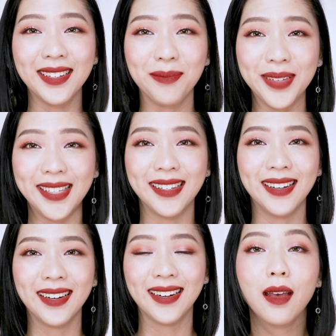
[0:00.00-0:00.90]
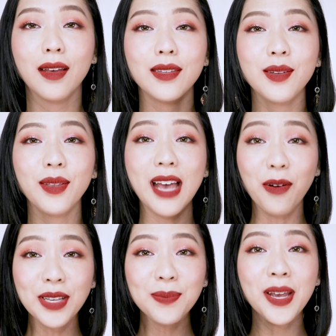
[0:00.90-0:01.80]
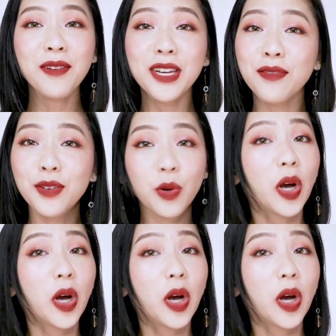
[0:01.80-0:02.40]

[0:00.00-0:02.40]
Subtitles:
in me. So that was my review.